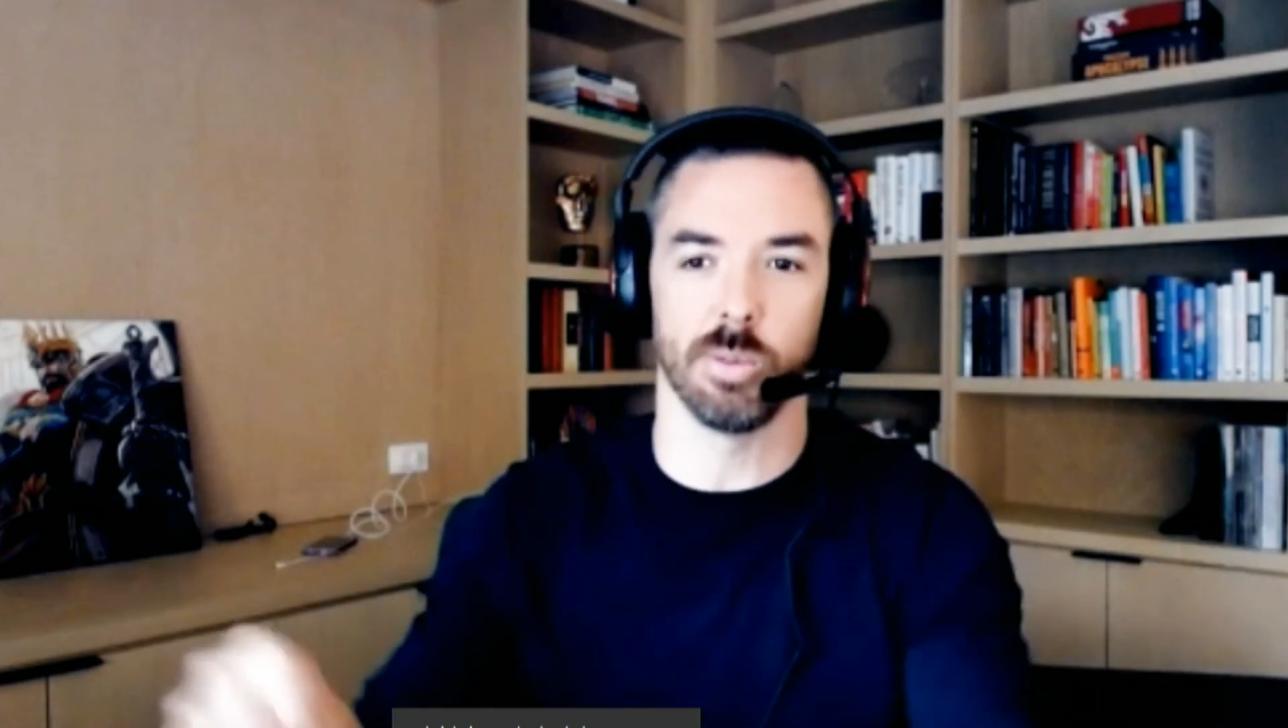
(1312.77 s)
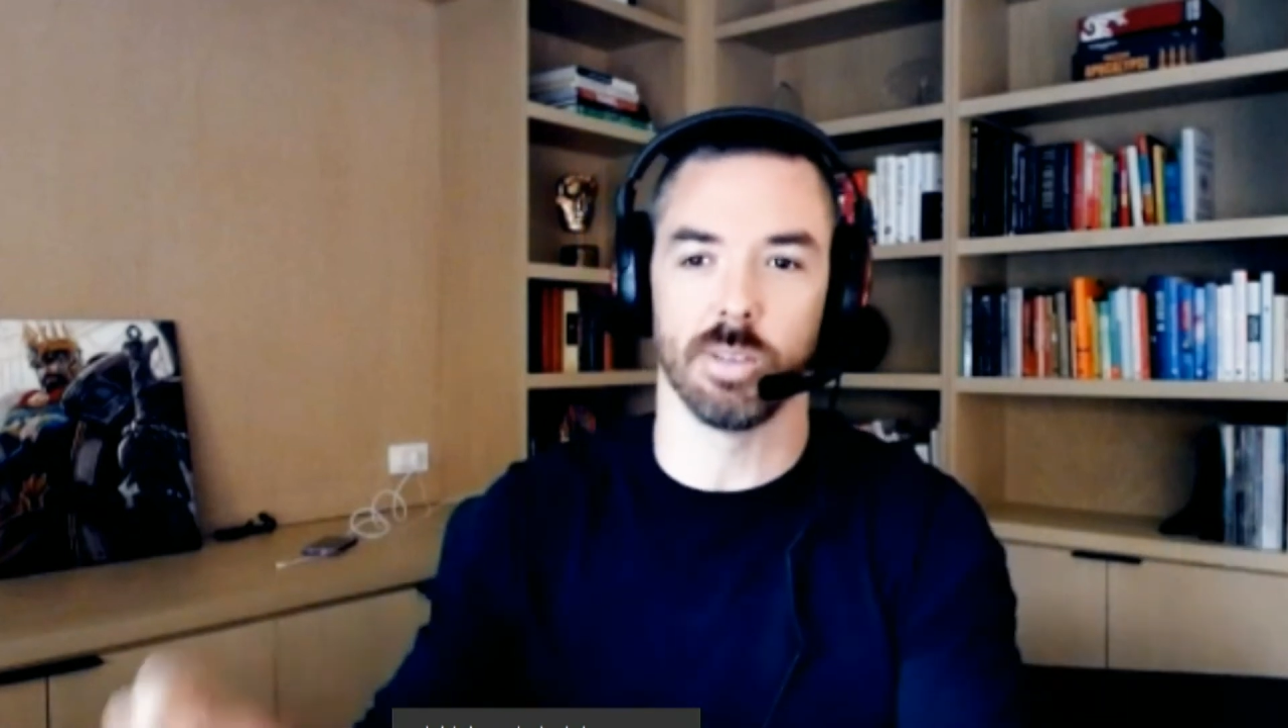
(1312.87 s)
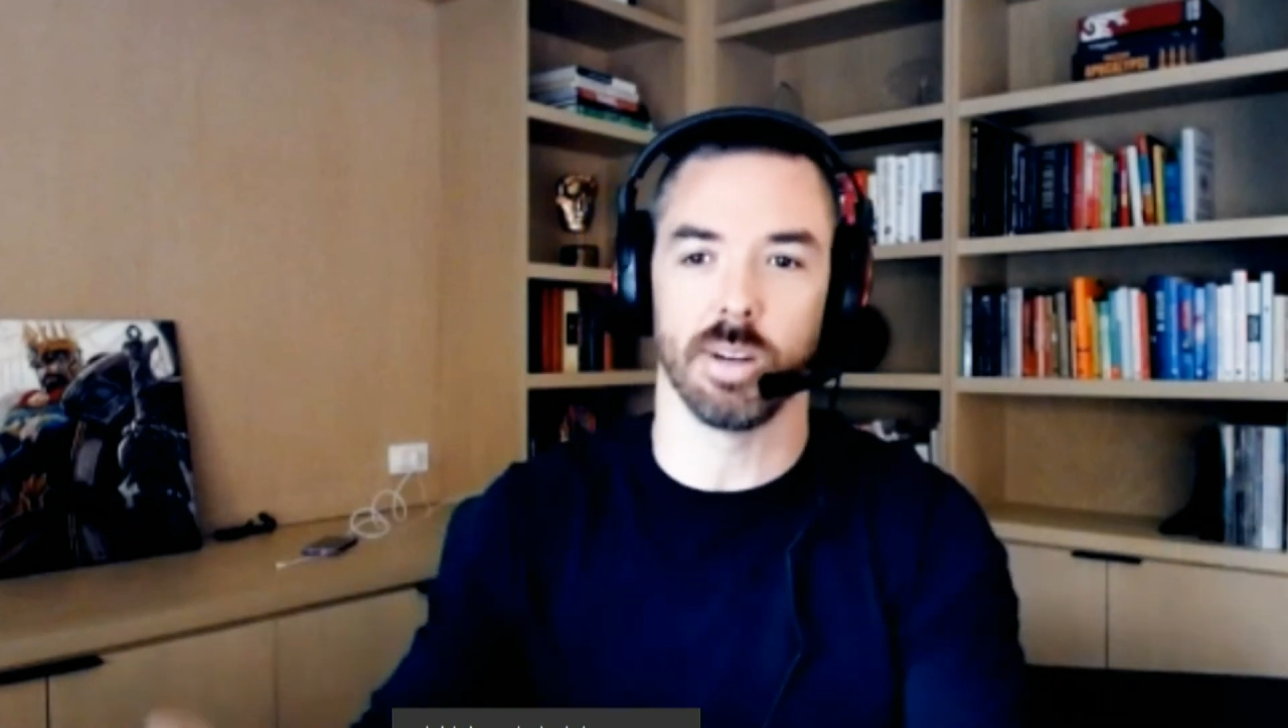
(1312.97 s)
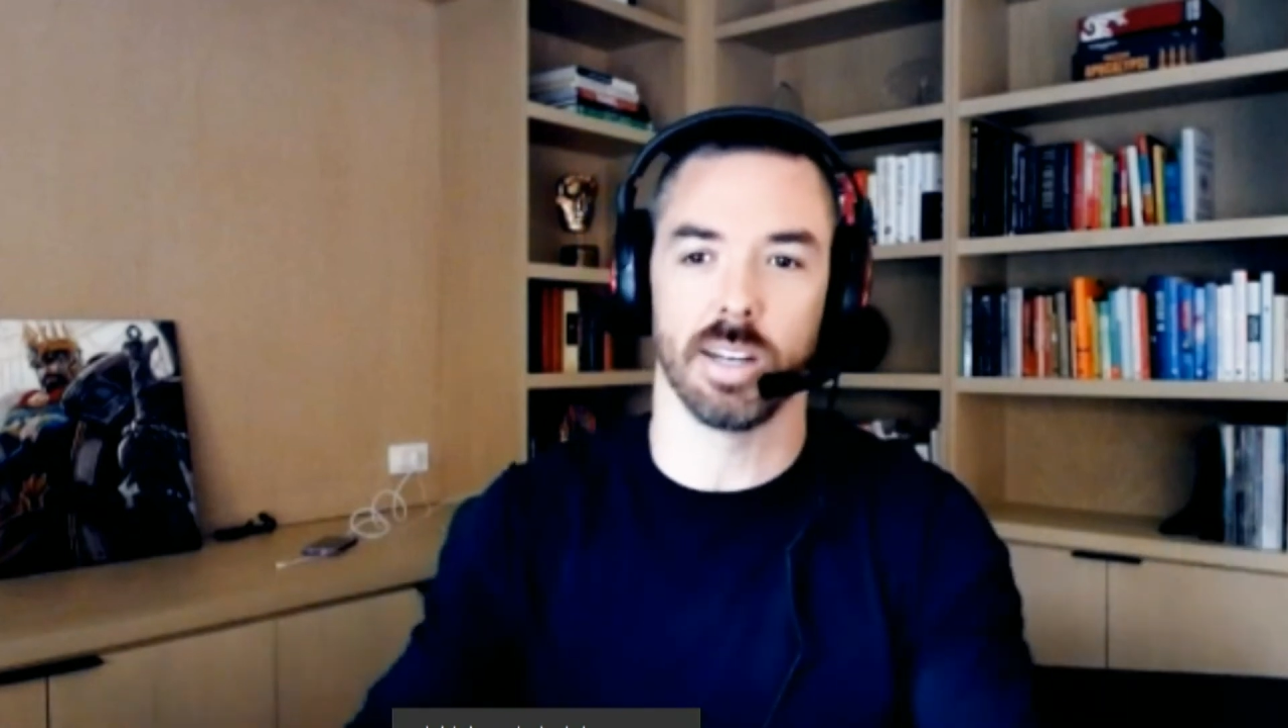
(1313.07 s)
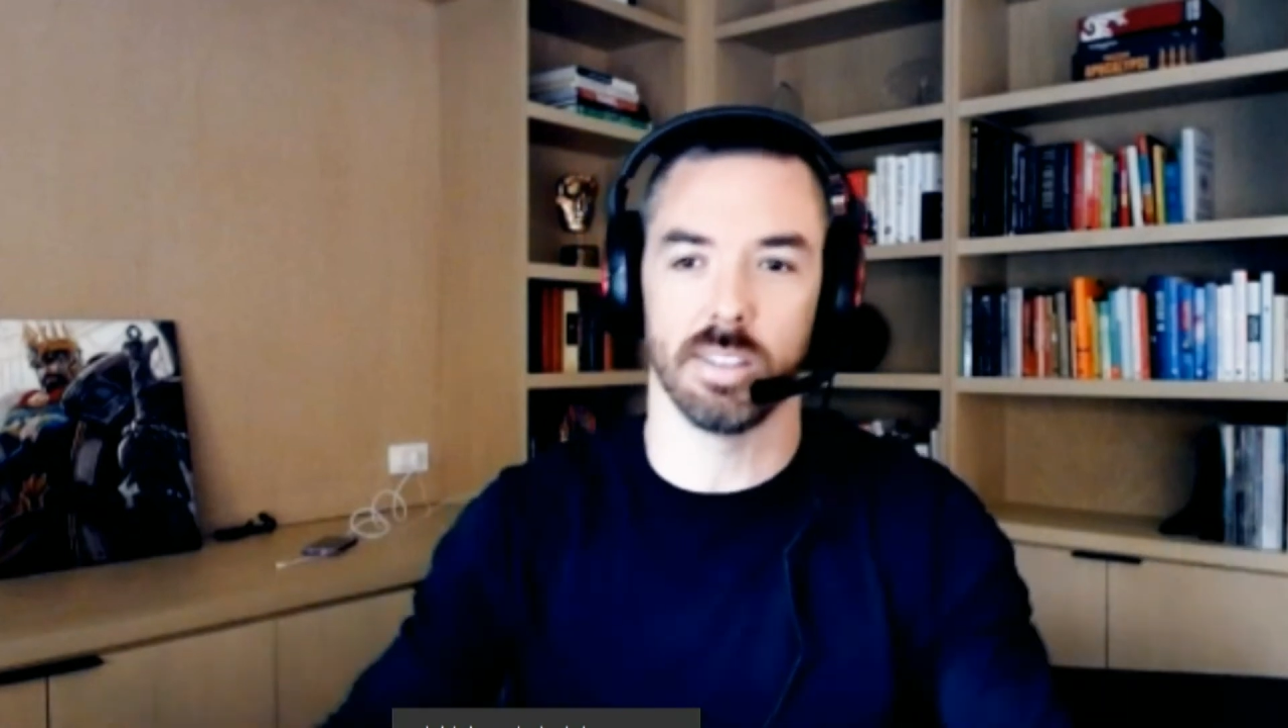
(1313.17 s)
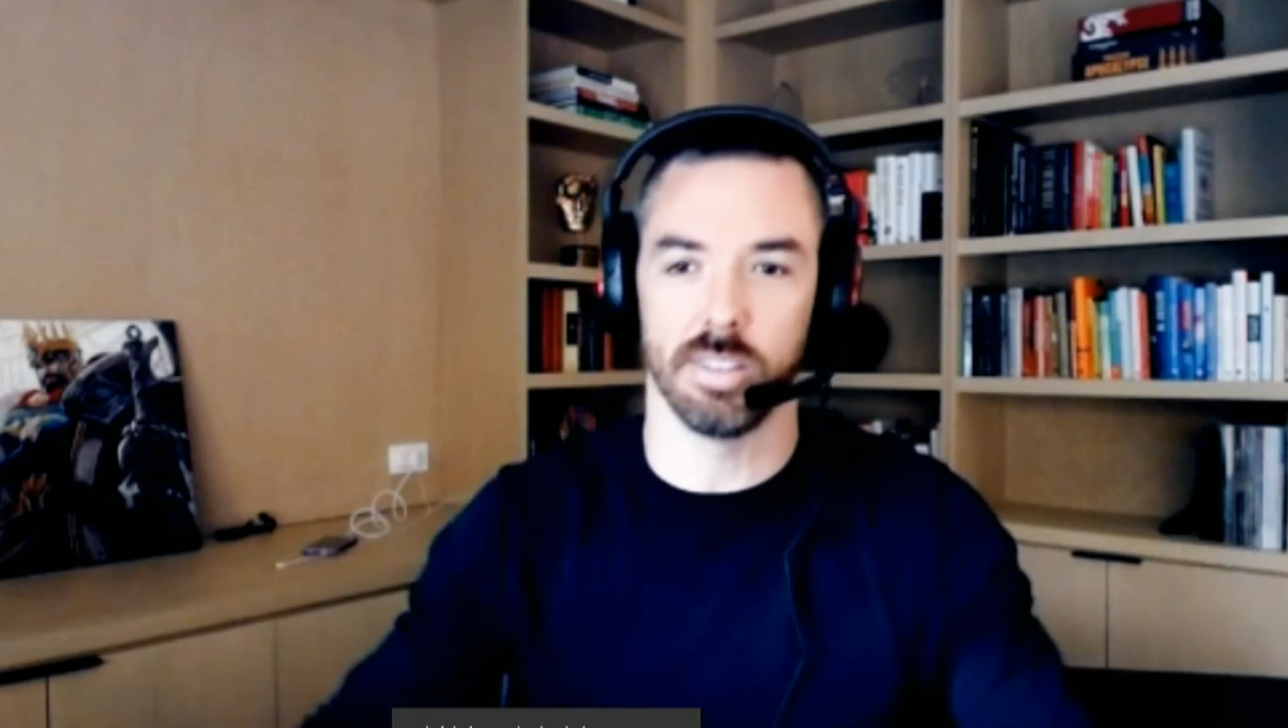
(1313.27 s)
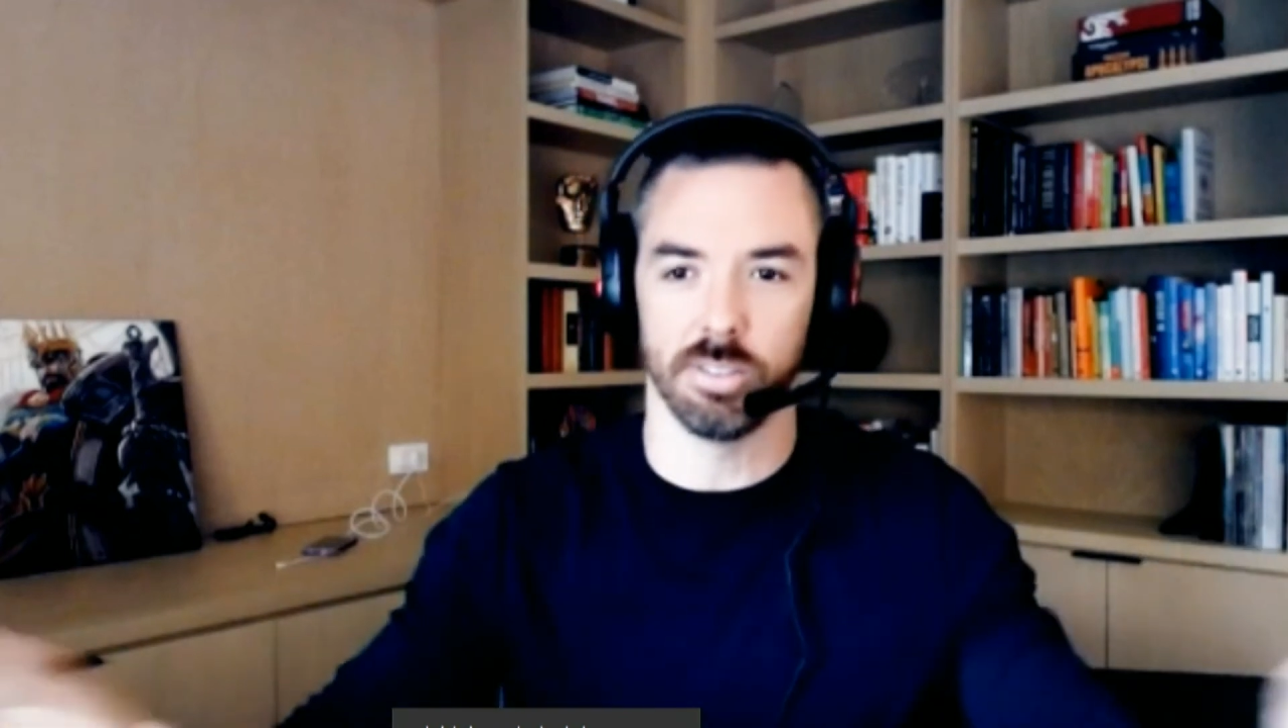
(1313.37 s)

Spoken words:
that we'd created